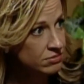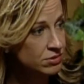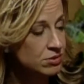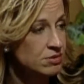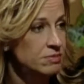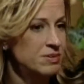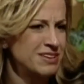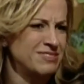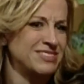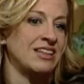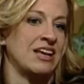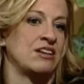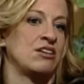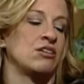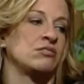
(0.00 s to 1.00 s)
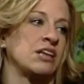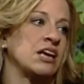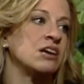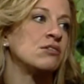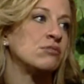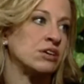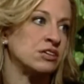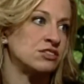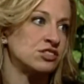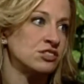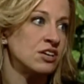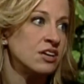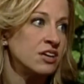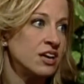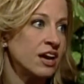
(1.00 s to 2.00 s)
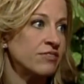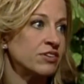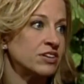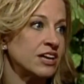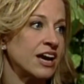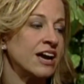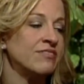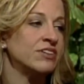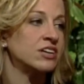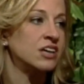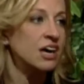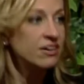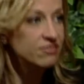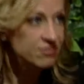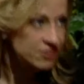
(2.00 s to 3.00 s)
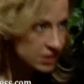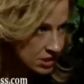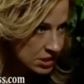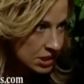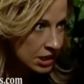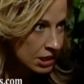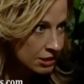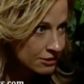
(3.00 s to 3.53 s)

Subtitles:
We even say that in our language every day. I have a gut feeling.